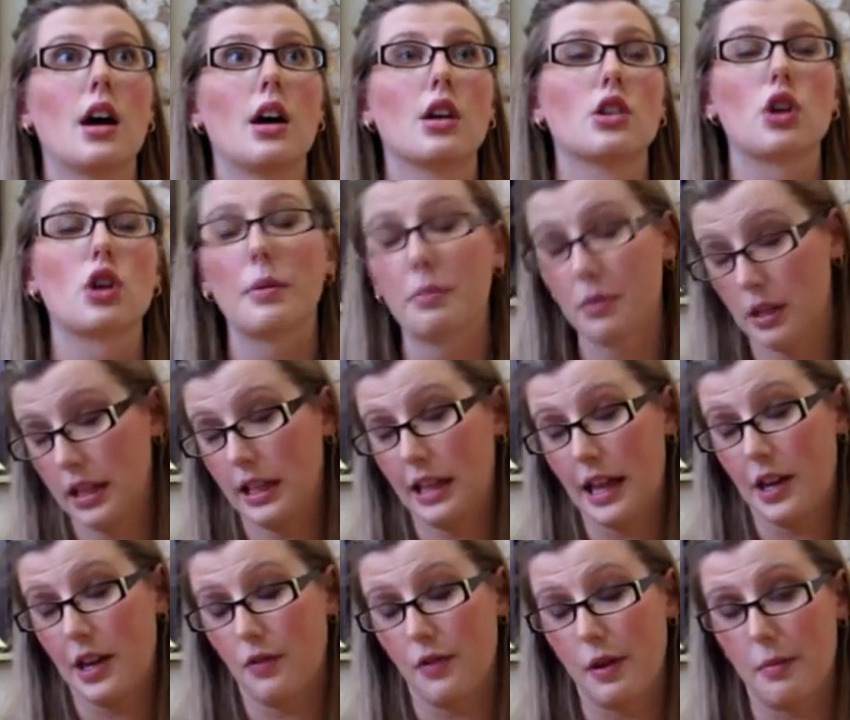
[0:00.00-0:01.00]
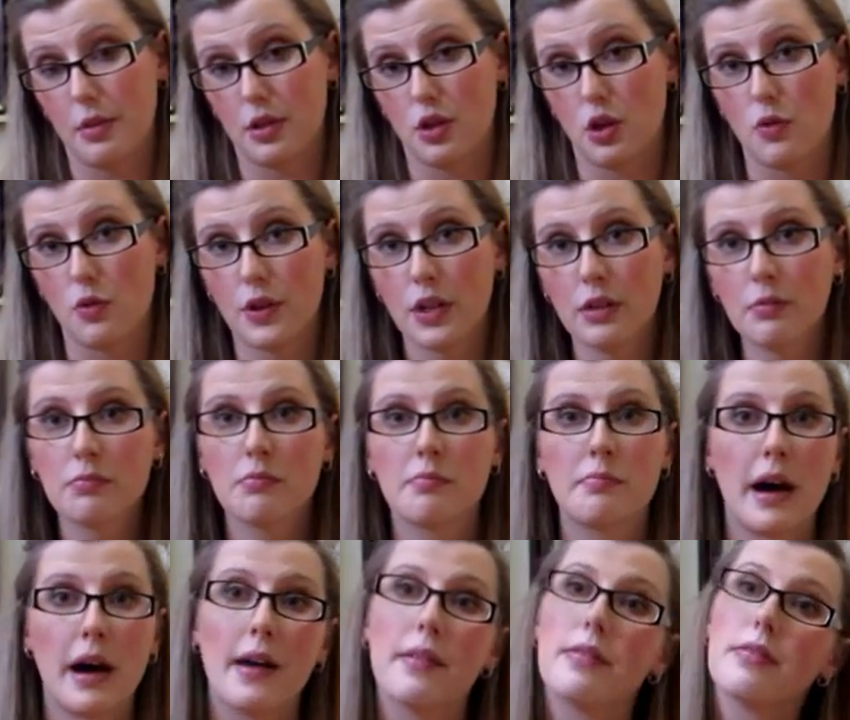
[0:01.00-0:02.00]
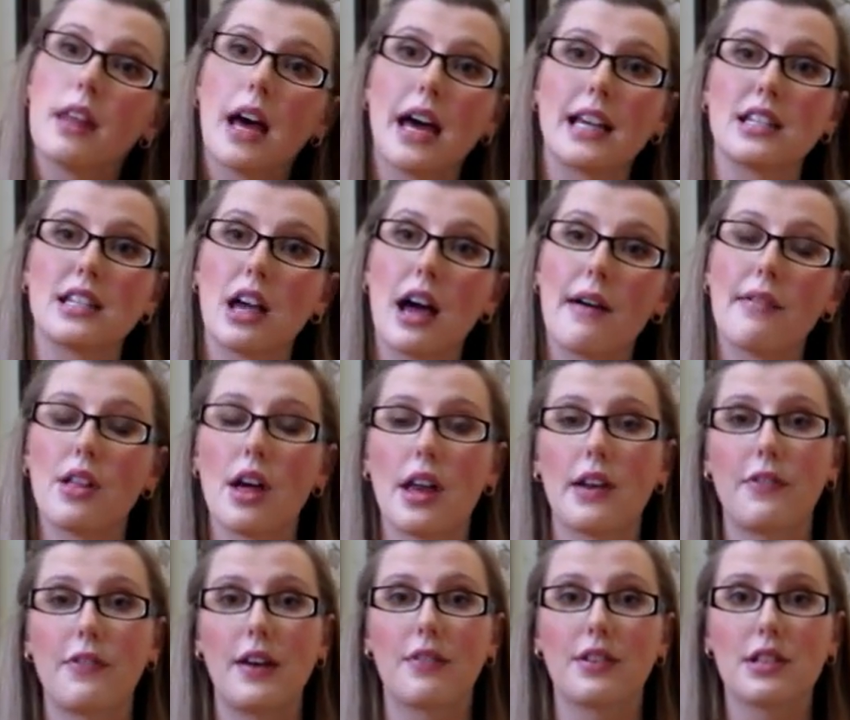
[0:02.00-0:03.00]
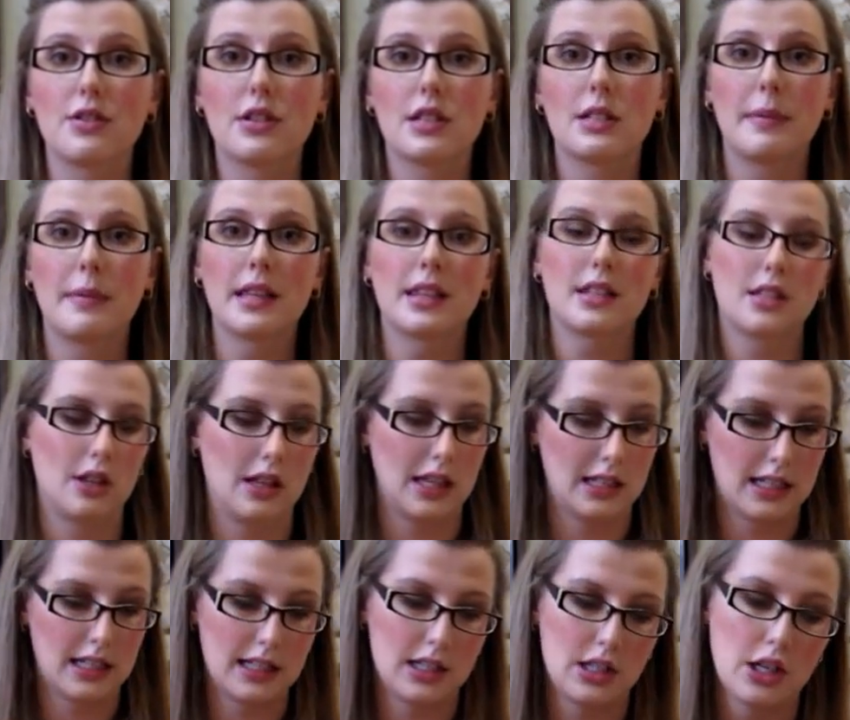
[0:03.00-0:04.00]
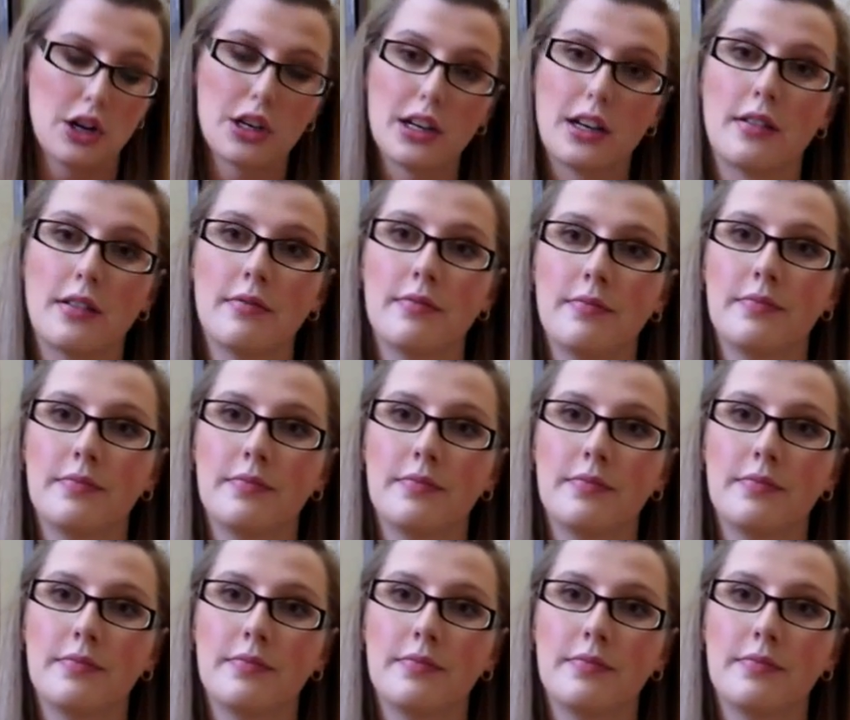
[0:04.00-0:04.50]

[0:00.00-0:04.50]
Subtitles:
So I'm really glad November's over, but I still have a lot of favorites for this month, so let's get started.